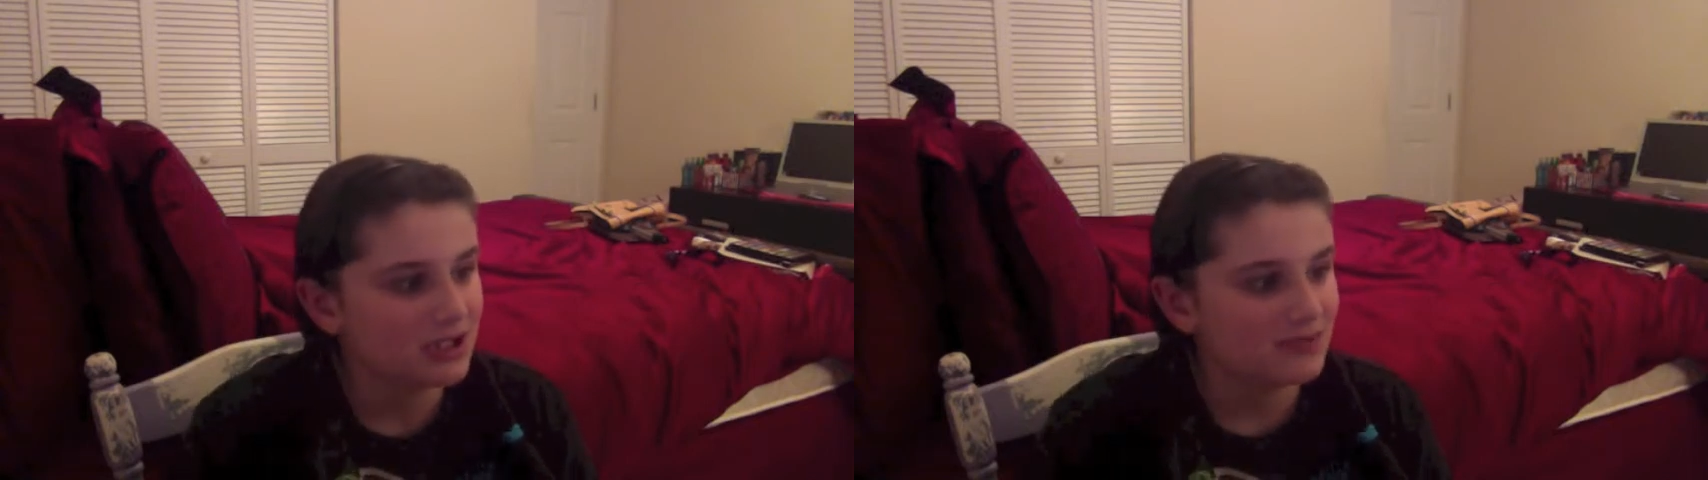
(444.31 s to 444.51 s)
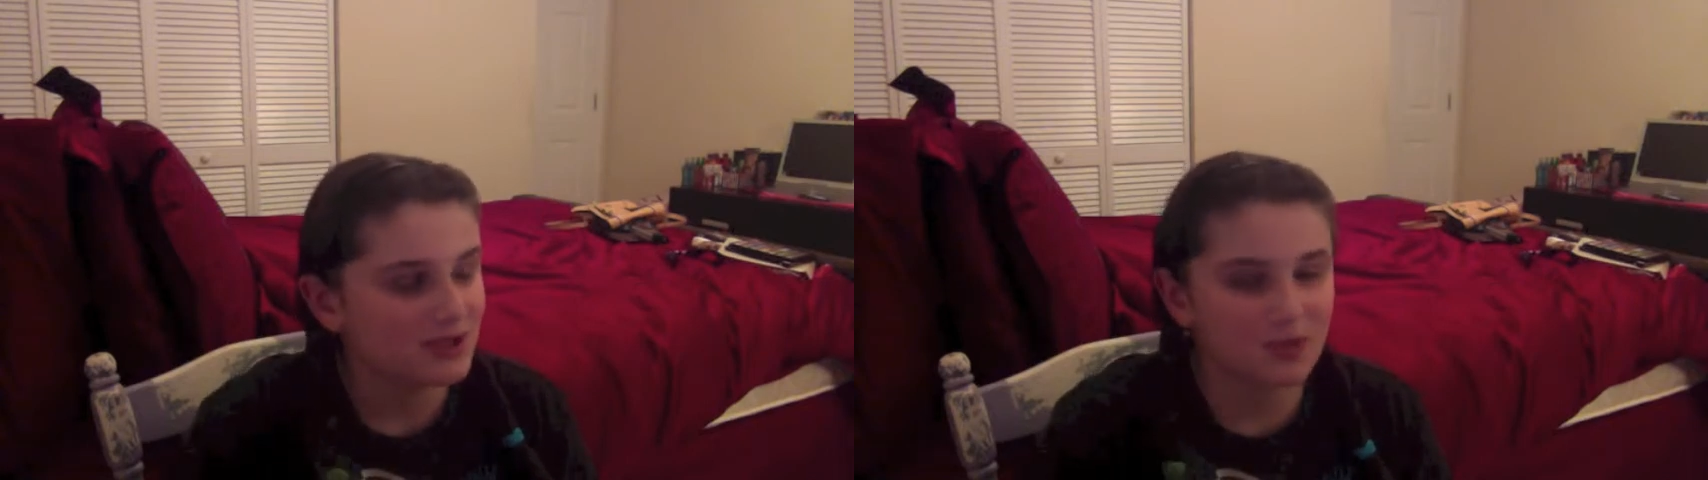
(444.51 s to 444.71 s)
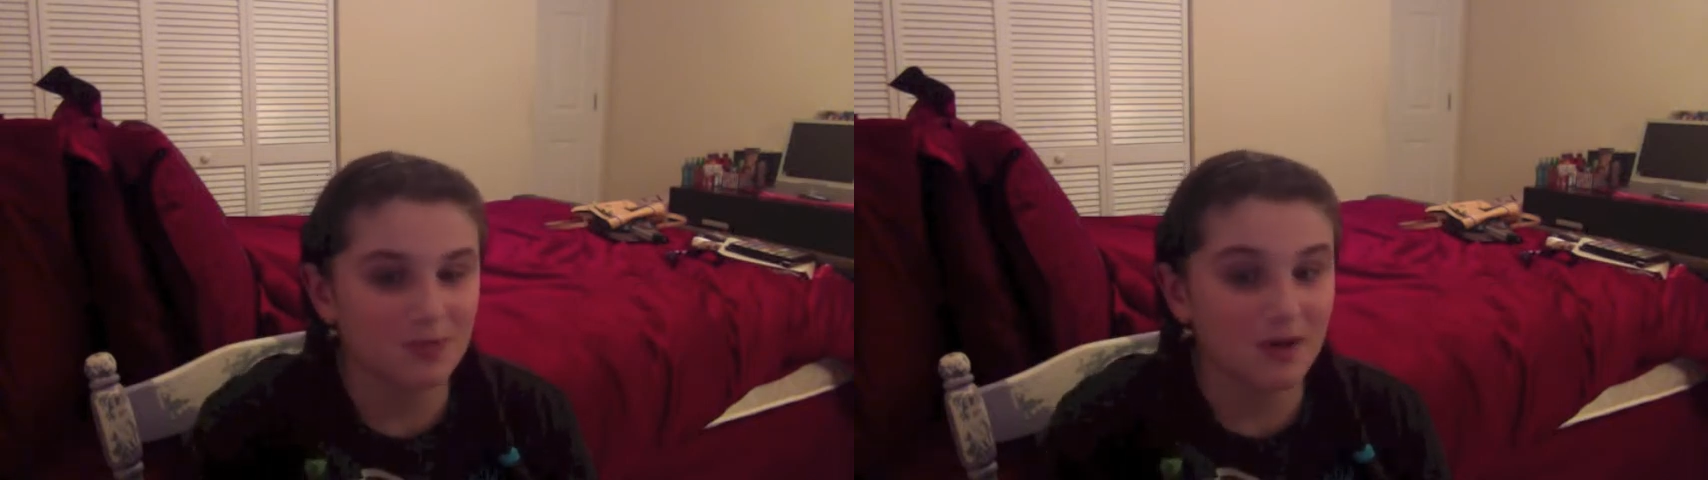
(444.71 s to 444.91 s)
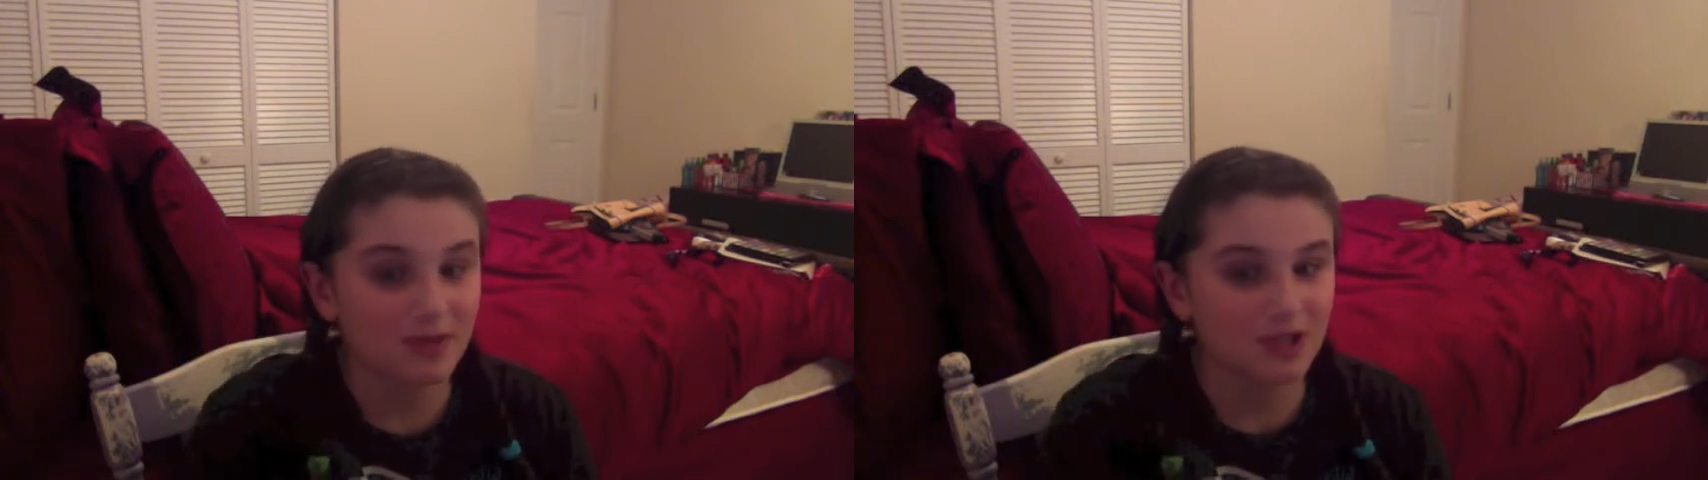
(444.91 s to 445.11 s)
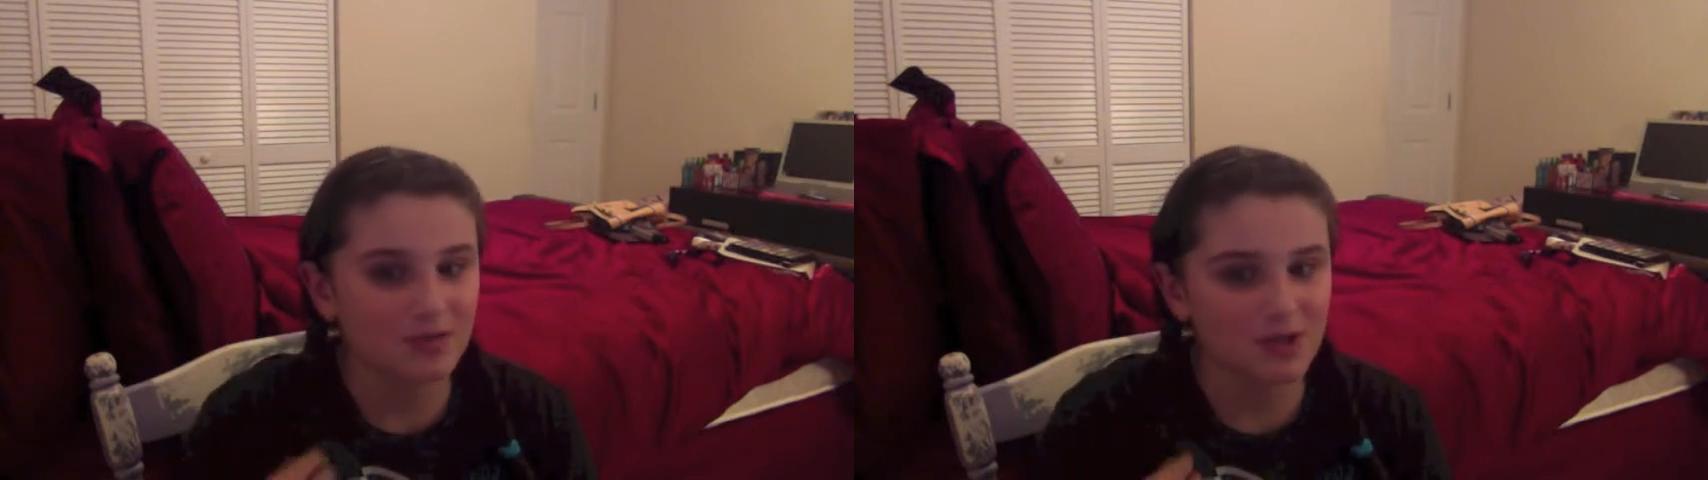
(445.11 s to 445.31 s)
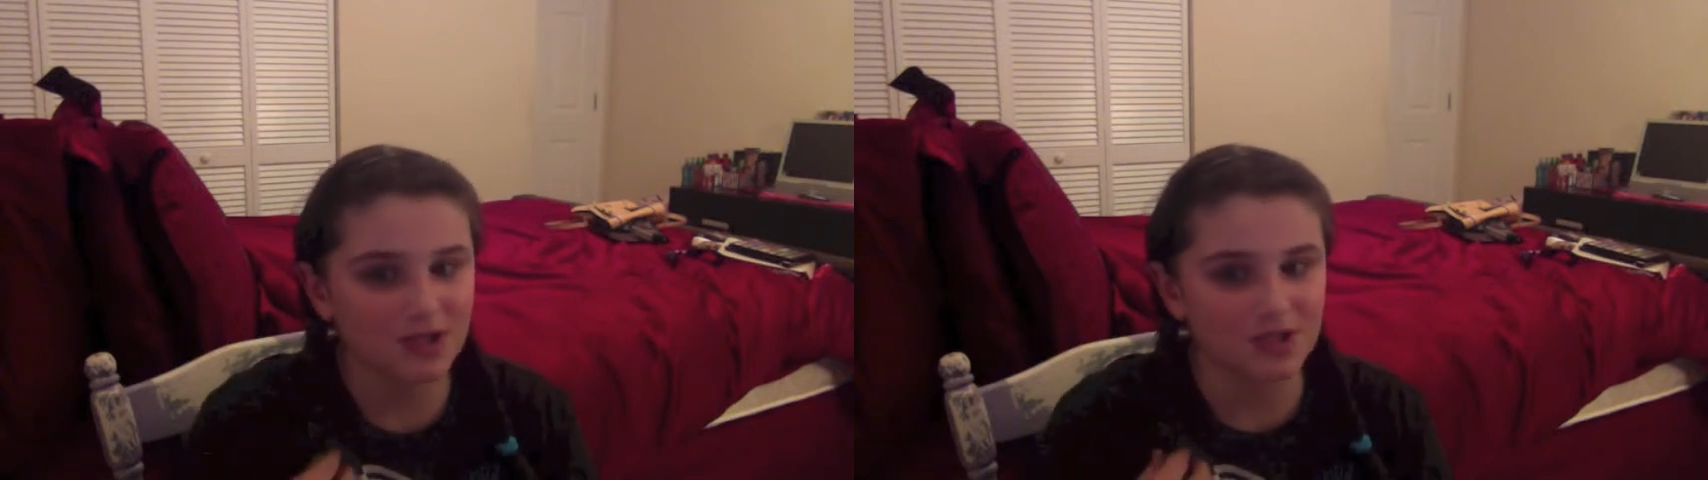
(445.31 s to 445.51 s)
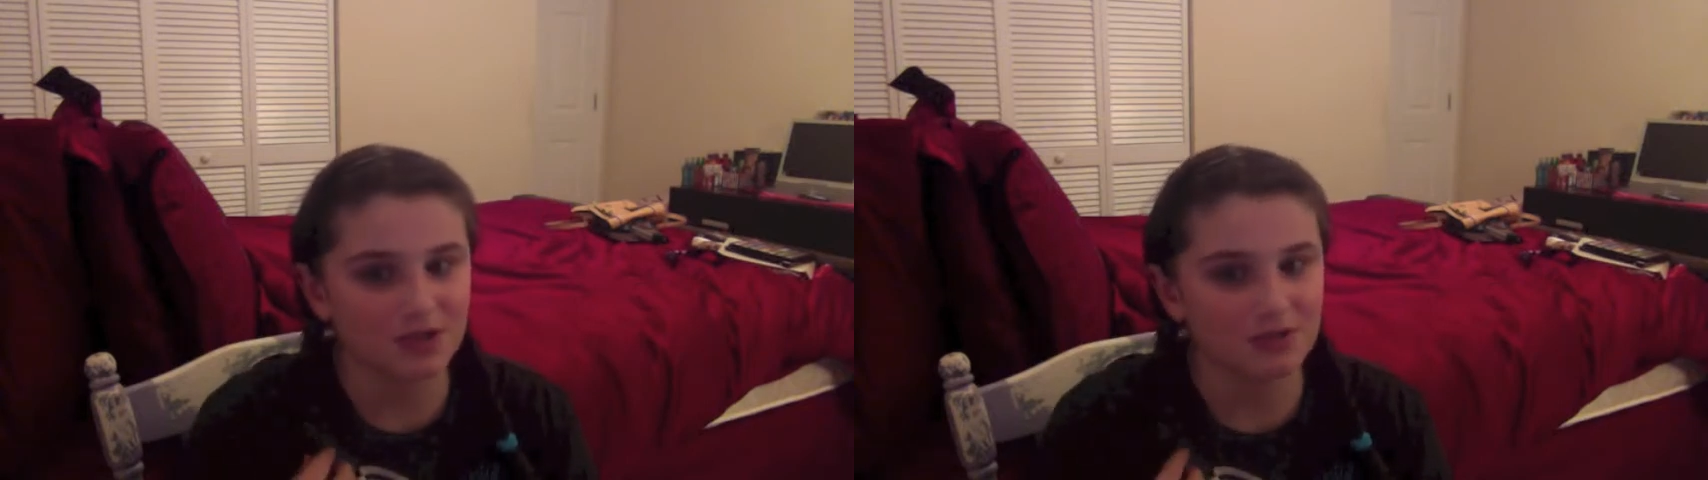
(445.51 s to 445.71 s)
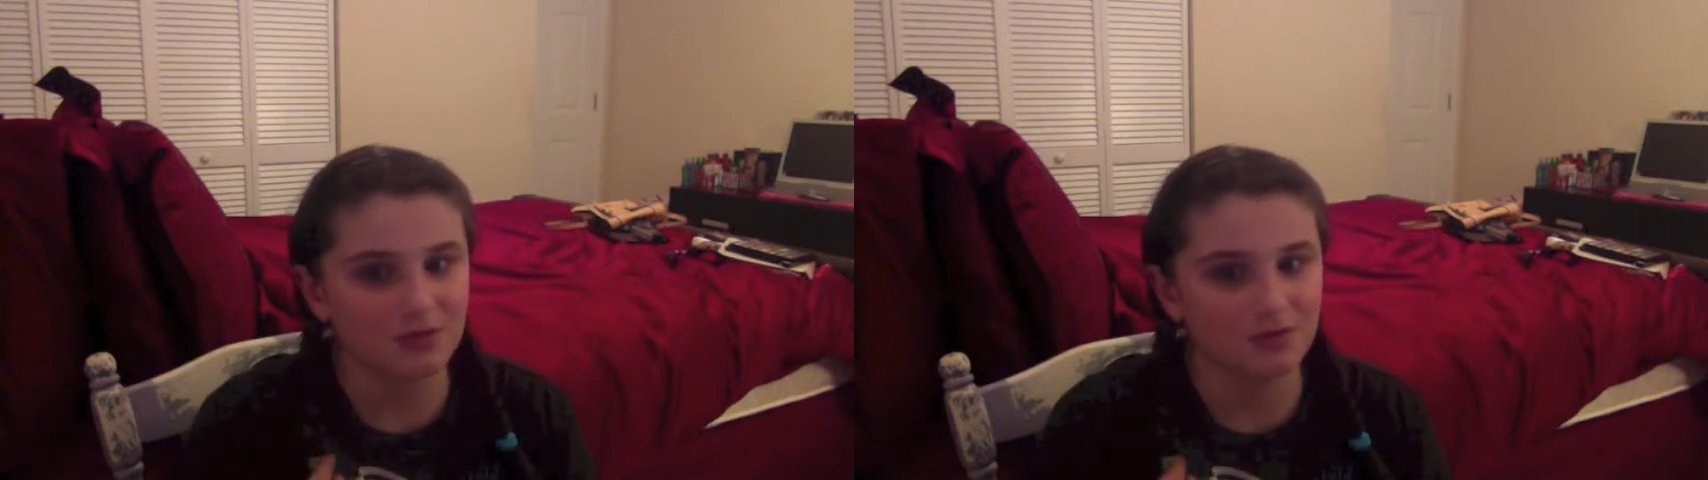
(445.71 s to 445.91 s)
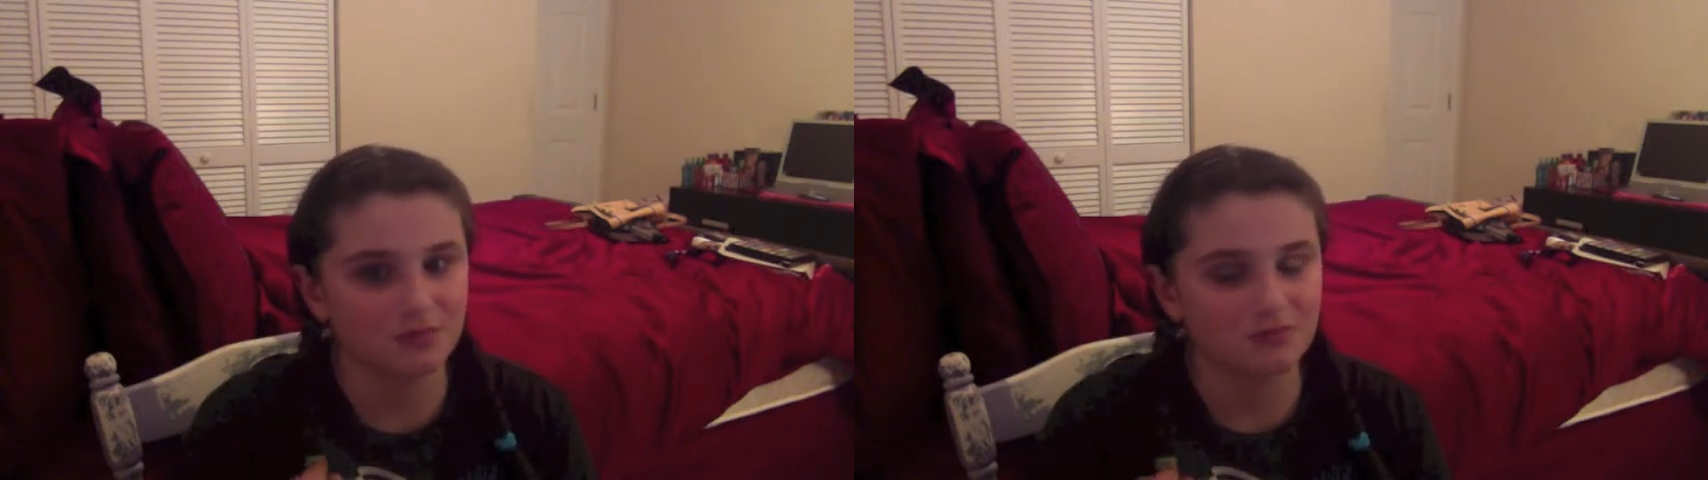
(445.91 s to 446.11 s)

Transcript: But you probably don't want to